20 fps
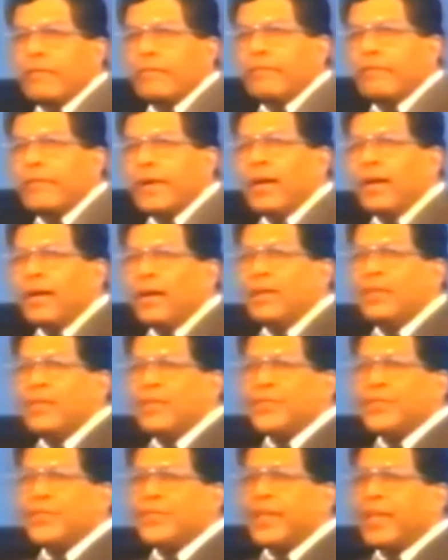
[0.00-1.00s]
very
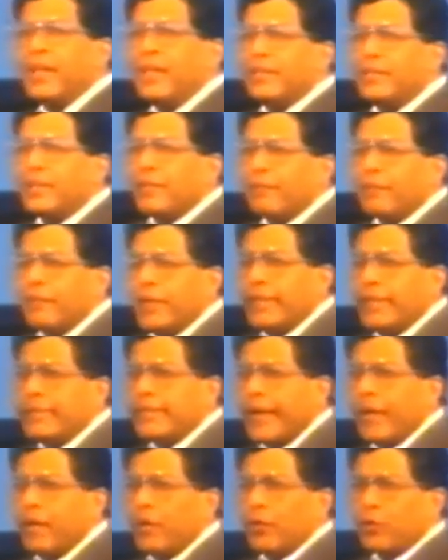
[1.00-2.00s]
distinctively
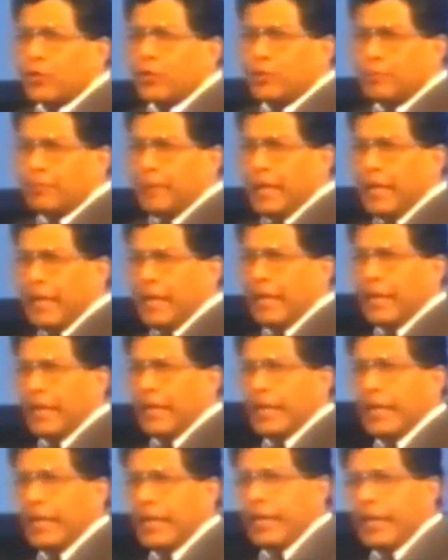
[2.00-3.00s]
tells me
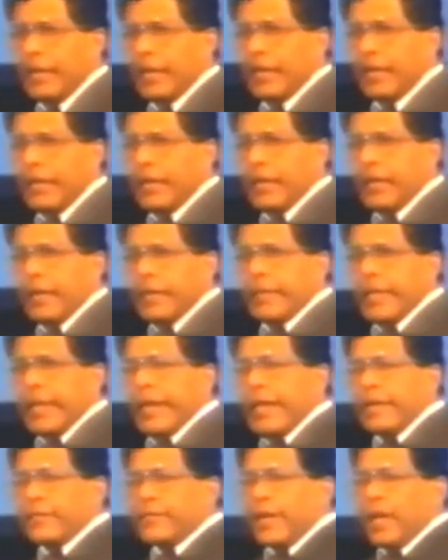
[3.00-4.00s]

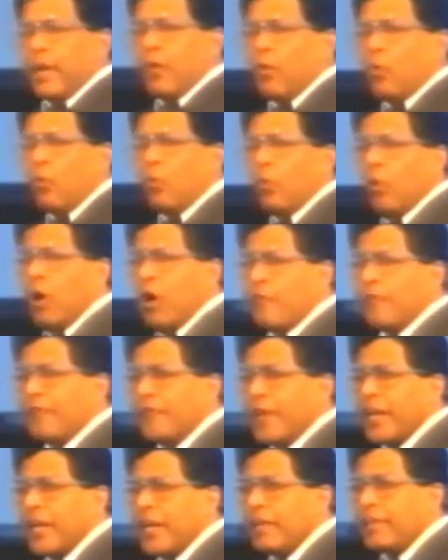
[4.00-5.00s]
that it's a
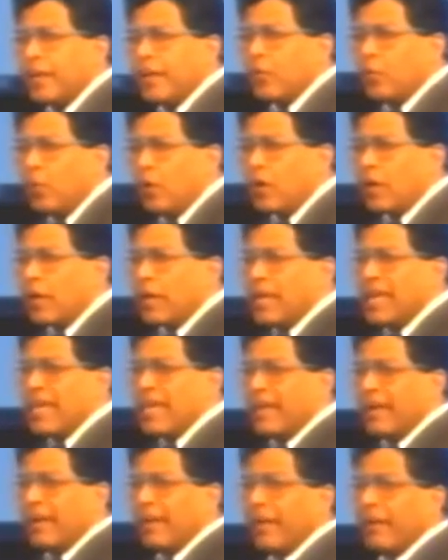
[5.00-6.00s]
warfare that we are
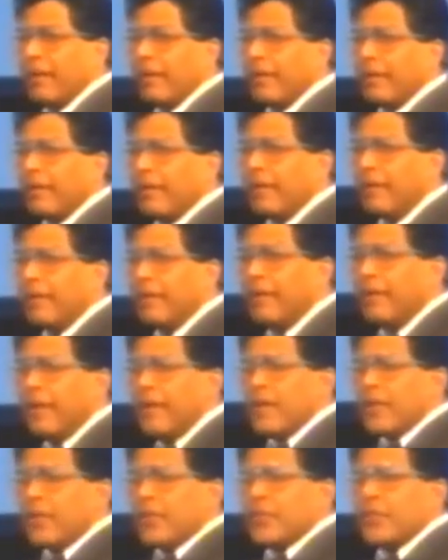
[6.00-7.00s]
in.
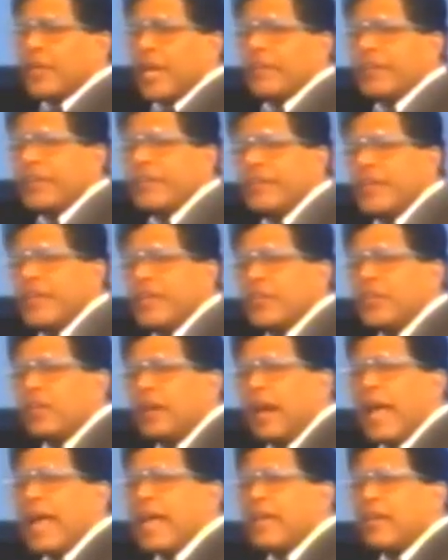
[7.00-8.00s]
Satan doesn't
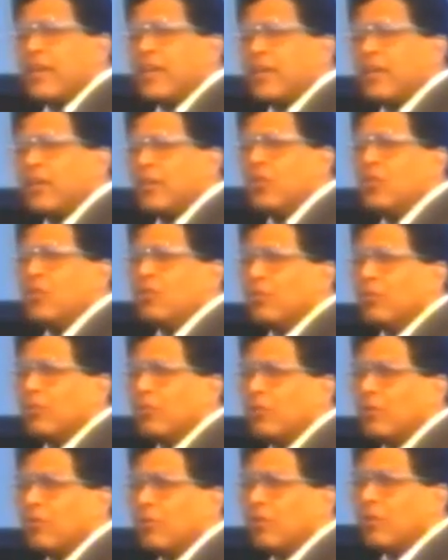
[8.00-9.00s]
like you.
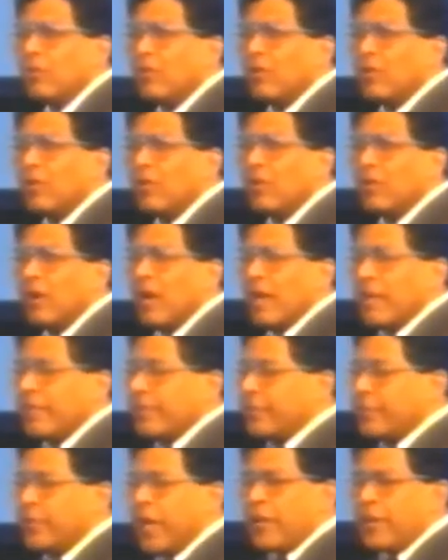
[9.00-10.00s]

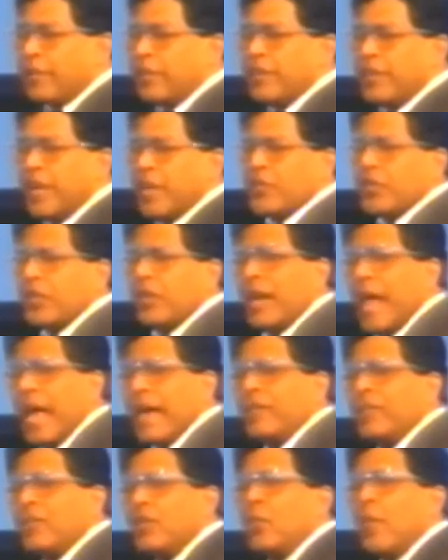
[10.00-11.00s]
Satan doesn't
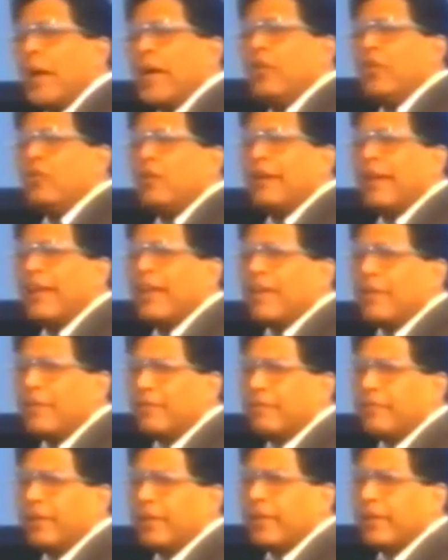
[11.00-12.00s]
like the way you
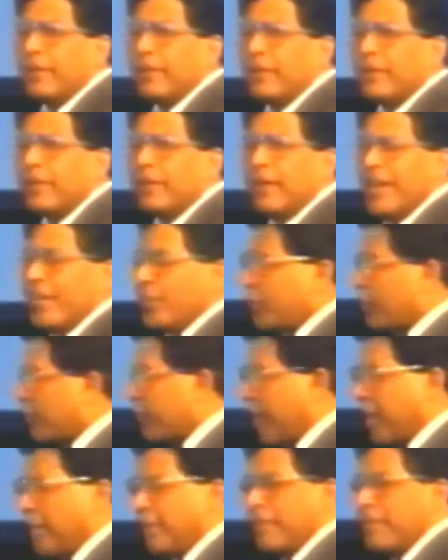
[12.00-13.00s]
live.
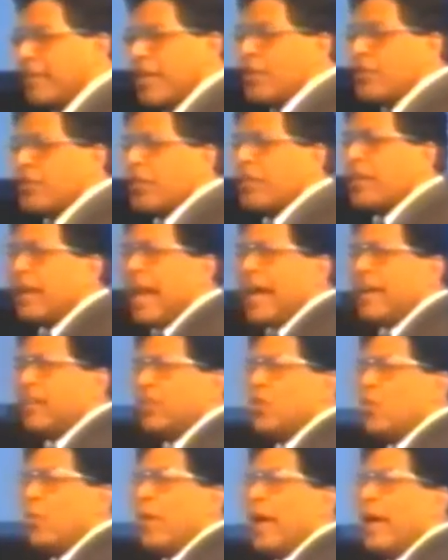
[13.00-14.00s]
Satan doesn't like
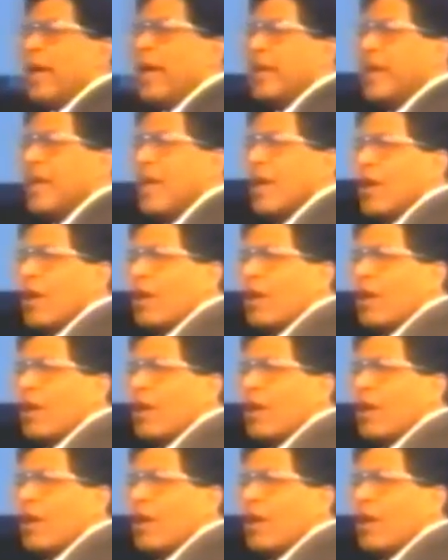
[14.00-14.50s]
the way